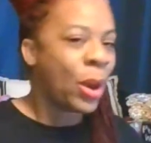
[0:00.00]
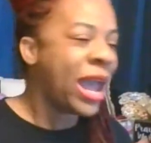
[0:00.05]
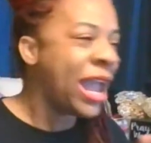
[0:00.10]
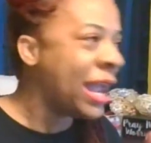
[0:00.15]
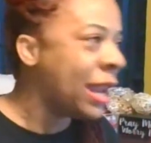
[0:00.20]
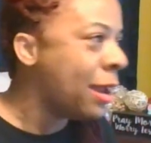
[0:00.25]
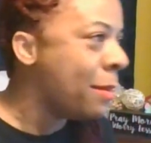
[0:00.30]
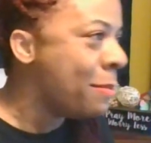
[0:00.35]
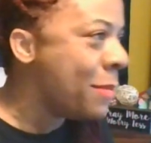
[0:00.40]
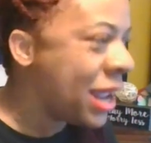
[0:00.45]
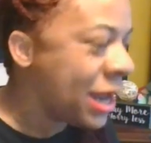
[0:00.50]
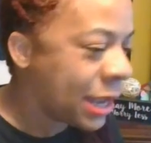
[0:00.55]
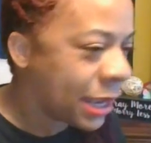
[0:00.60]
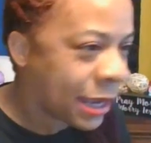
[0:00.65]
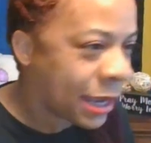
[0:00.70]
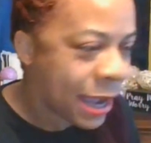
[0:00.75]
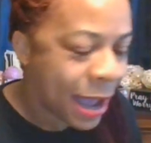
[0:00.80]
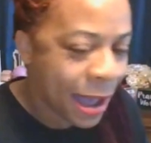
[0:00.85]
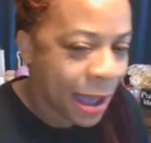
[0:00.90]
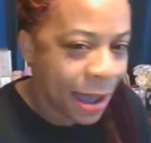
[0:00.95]
Wait a minute,
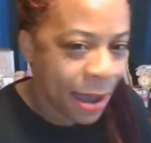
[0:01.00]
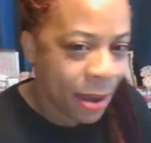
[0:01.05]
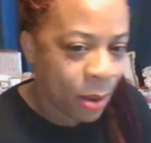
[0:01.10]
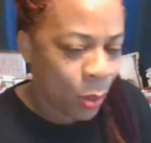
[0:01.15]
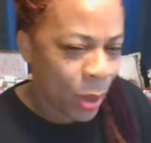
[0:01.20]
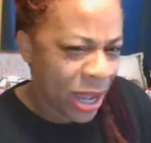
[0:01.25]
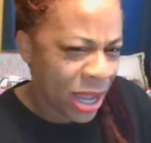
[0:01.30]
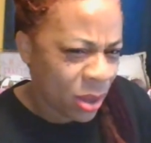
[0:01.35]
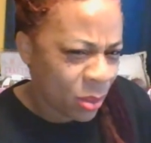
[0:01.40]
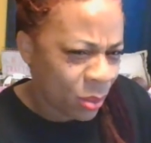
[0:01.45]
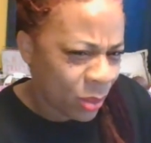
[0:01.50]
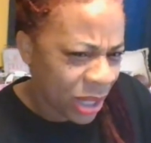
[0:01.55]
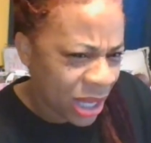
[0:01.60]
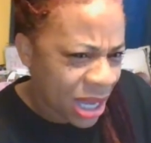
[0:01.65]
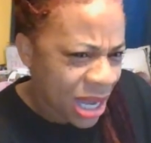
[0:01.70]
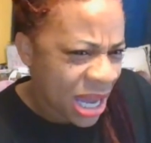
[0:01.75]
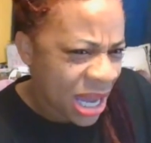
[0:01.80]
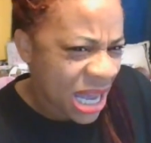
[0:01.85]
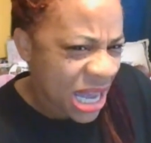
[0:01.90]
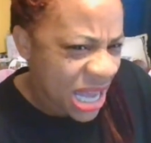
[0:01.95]
Kai. Wait.
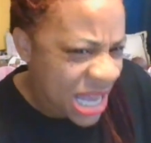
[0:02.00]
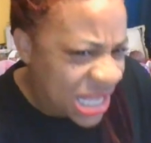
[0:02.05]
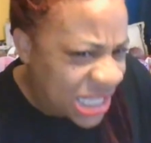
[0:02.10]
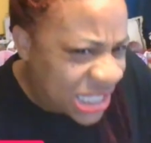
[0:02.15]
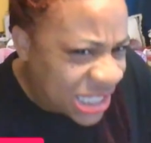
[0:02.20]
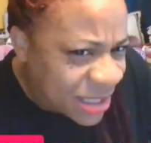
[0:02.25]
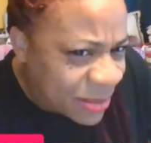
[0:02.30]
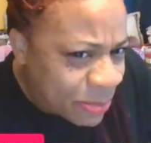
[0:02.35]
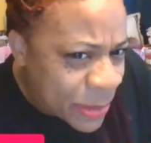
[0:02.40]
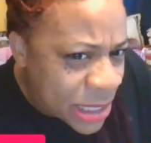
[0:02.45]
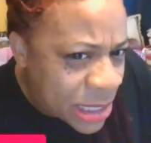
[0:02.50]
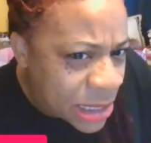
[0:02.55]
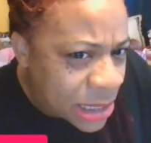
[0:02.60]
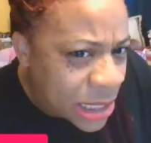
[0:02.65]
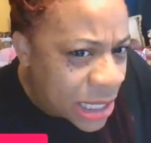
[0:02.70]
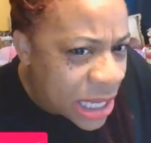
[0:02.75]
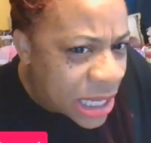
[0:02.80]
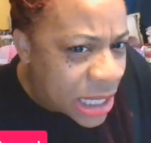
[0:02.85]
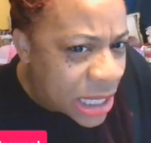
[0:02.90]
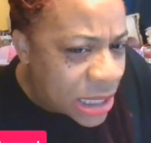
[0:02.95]
Husband
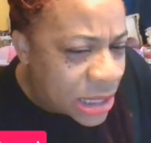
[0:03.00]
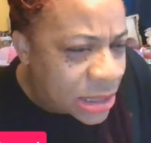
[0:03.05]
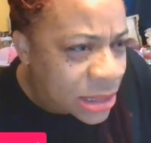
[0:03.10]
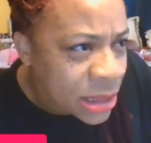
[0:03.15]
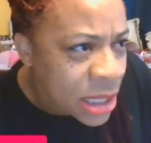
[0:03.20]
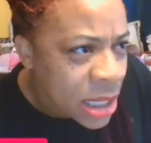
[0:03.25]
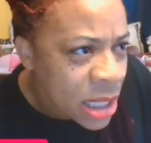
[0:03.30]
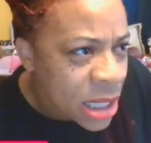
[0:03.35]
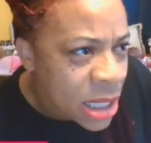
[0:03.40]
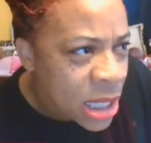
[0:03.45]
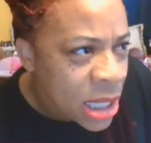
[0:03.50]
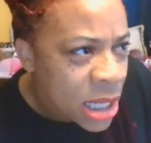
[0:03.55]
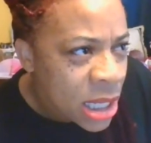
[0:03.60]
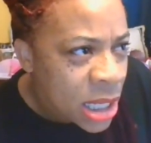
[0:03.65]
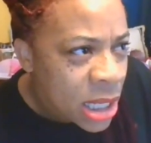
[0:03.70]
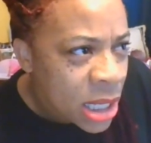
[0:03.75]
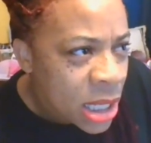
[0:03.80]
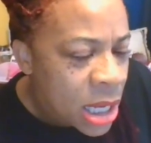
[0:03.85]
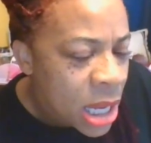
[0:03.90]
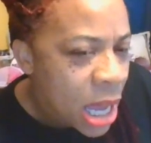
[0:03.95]
days?
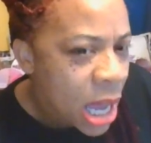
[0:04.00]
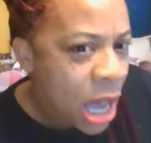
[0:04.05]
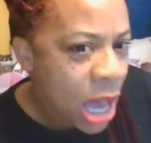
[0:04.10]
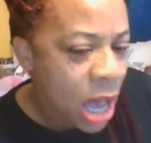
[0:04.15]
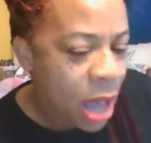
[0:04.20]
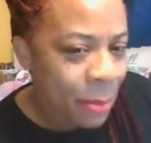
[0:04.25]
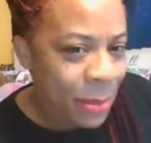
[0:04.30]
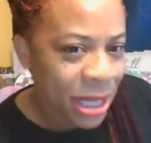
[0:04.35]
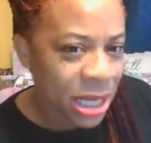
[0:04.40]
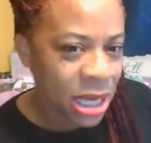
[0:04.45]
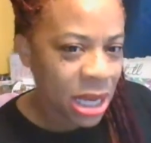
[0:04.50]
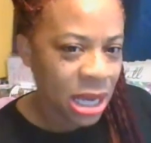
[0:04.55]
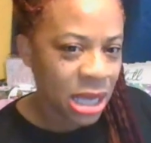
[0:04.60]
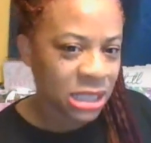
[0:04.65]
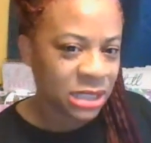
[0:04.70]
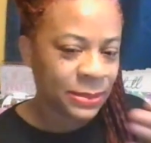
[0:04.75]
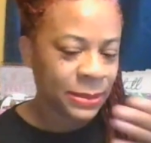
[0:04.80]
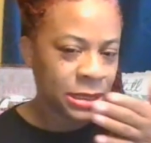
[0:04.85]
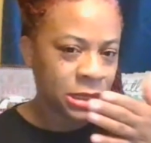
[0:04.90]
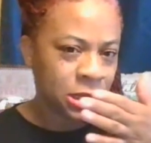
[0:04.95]
How many
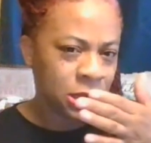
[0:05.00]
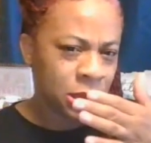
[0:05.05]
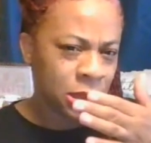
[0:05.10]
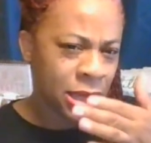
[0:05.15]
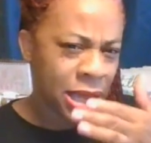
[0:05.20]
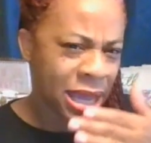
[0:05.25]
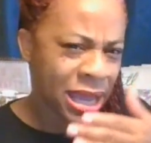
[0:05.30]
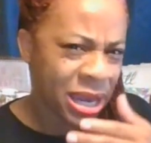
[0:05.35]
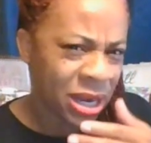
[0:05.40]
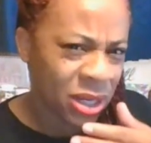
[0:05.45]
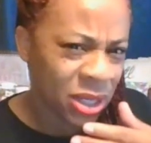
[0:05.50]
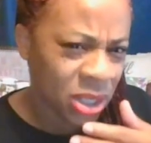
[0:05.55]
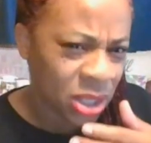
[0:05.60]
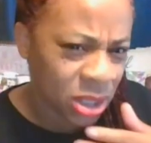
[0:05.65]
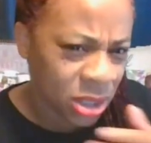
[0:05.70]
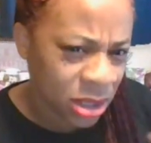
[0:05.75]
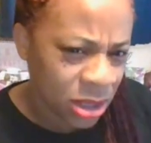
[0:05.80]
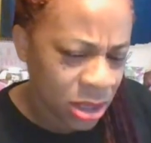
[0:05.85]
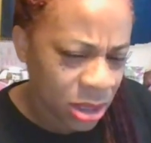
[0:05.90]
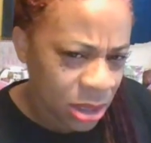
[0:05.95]
husbands you done had,
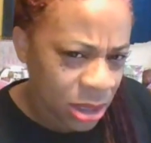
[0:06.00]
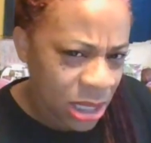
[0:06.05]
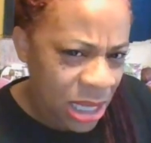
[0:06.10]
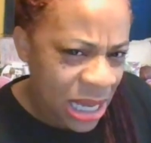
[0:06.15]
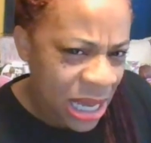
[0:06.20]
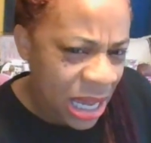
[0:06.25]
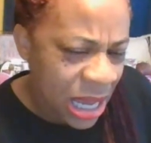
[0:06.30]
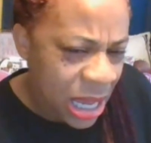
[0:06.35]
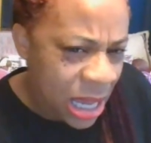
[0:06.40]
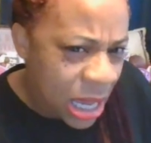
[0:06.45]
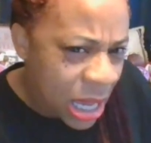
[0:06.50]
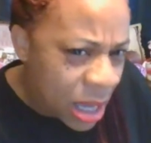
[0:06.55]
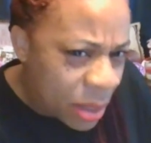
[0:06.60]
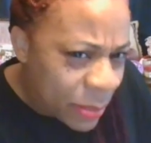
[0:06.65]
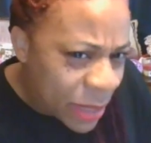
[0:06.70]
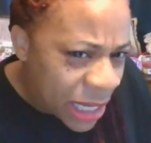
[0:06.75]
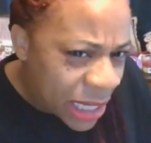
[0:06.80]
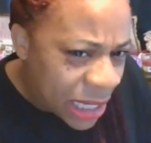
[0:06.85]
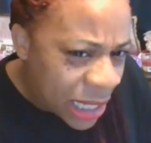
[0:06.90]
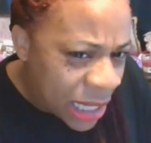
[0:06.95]
girl? How
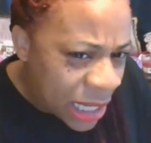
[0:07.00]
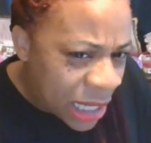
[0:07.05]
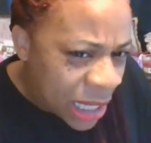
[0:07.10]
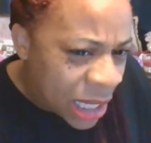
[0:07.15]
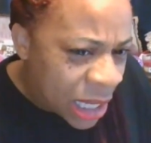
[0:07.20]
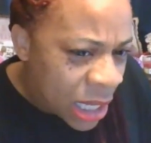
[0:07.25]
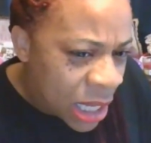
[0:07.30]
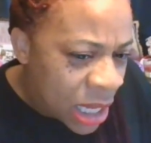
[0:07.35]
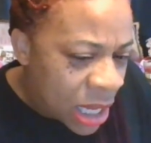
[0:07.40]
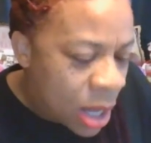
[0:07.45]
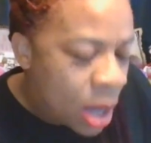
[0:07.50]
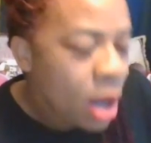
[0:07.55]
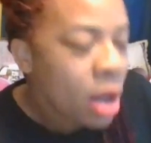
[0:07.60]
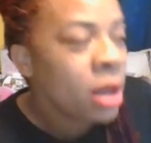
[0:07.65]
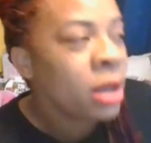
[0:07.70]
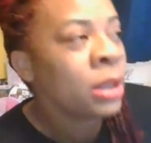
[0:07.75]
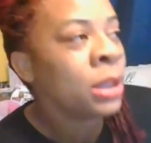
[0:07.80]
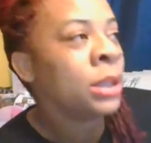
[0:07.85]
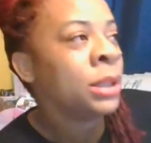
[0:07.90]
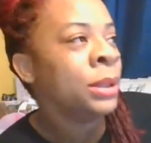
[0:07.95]
many?
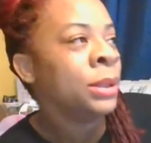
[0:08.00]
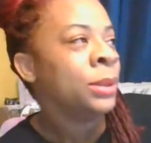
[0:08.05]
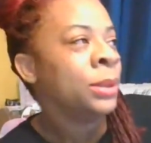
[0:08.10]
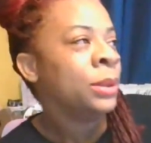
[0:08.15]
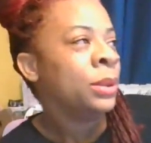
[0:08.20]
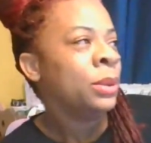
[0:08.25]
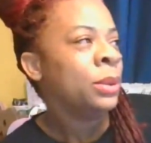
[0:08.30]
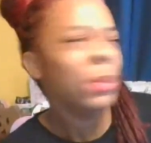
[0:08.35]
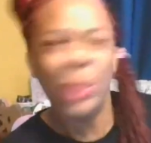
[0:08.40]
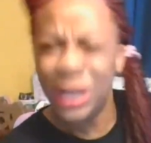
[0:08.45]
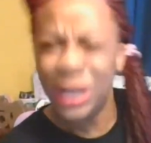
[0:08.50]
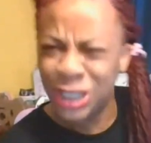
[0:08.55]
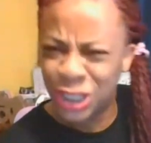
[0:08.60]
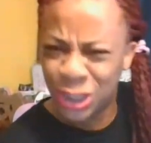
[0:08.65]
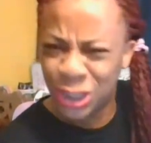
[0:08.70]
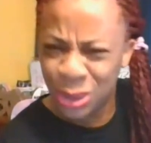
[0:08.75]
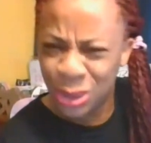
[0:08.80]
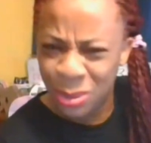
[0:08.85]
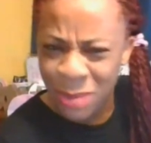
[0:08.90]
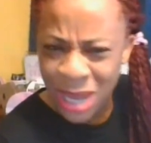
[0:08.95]
What
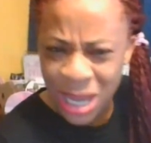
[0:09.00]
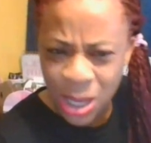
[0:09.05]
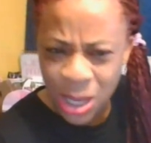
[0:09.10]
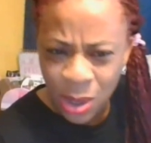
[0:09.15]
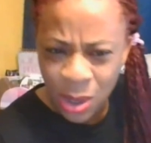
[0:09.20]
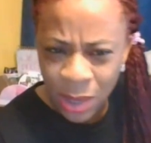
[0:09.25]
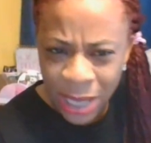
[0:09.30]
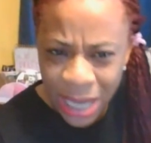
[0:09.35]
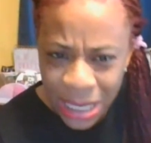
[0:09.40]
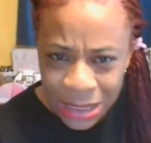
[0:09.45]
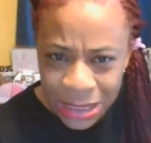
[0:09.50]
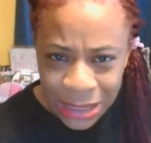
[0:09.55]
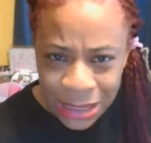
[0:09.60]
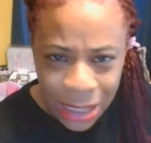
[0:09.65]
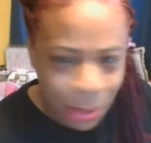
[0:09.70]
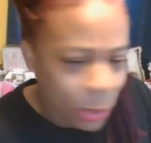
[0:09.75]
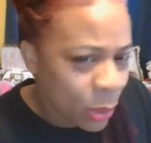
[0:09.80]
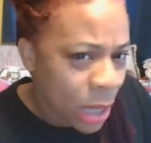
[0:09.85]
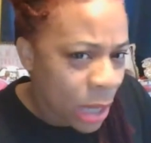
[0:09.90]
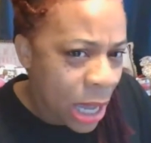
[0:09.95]
you mean you can't
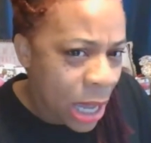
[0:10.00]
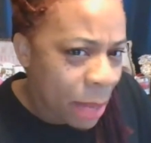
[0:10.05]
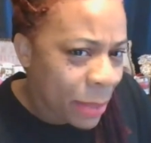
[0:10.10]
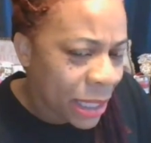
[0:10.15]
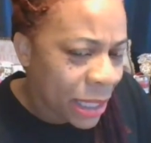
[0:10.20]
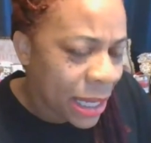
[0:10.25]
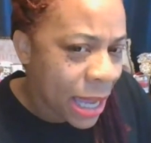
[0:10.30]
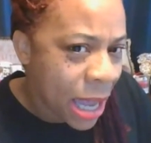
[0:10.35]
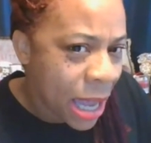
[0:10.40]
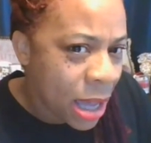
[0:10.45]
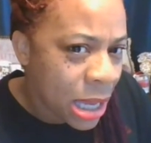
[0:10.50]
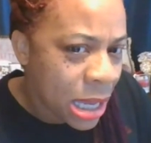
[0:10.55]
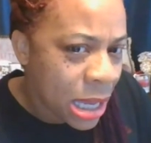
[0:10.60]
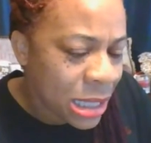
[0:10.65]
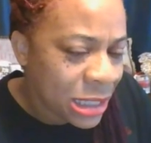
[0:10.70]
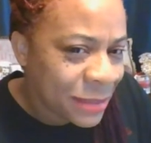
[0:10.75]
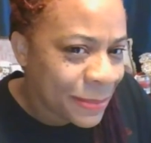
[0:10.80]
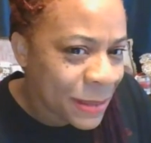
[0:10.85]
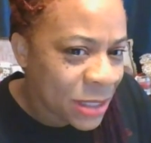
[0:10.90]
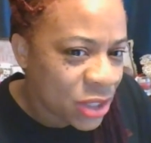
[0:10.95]
tell me how many
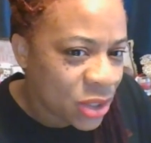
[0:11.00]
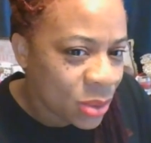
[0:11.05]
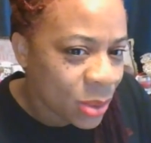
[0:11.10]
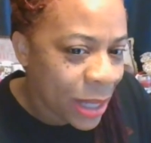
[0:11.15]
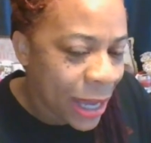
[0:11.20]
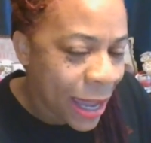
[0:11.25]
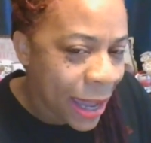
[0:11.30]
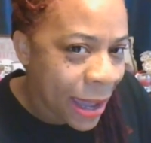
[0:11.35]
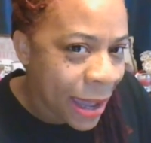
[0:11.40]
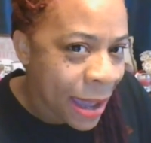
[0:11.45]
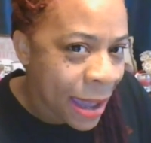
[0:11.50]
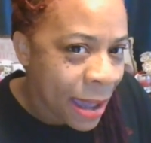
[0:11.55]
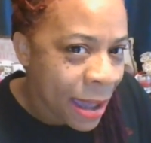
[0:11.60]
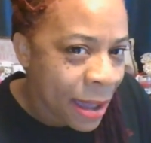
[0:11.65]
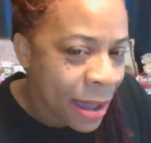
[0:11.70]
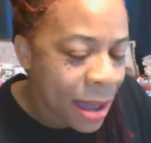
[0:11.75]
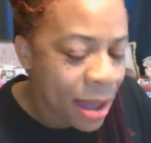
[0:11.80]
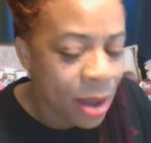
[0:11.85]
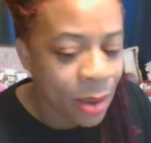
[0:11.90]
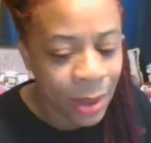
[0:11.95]
husbands you had?
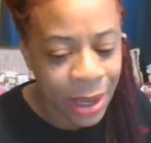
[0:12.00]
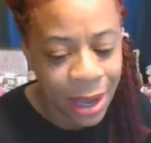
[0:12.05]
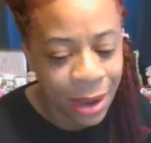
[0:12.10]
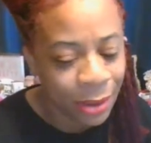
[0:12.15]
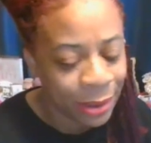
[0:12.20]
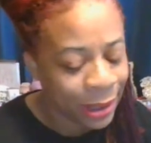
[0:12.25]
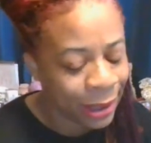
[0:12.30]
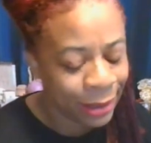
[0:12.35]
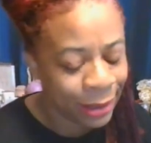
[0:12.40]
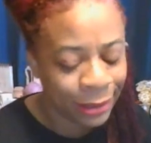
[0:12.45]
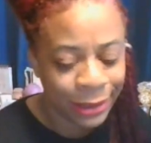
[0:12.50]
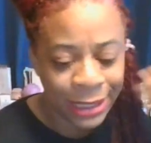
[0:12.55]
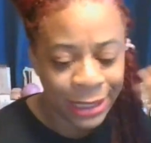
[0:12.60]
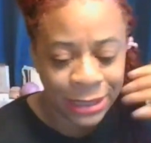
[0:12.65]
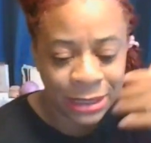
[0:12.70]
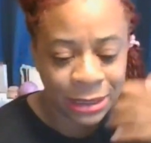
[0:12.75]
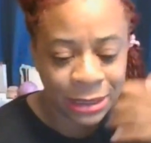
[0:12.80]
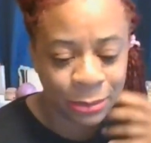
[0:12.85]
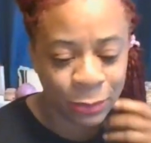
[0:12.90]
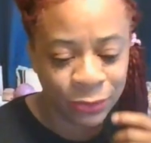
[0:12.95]
Okay.
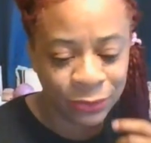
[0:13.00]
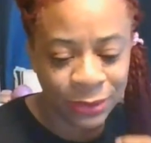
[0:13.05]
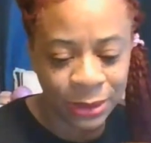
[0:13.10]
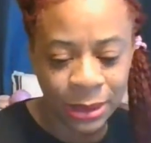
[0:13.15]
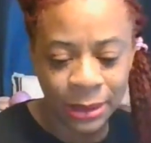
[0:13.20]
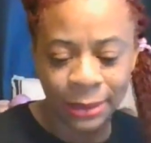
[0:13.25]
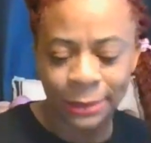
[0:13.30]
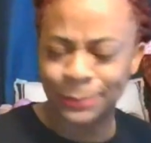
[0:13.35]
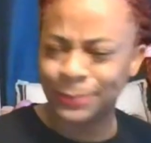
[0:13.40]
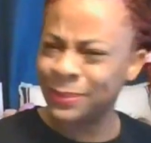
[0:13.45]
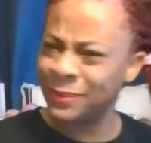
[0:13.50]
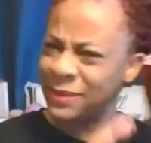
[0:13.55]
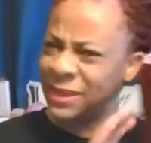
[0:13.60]
Let's just move along.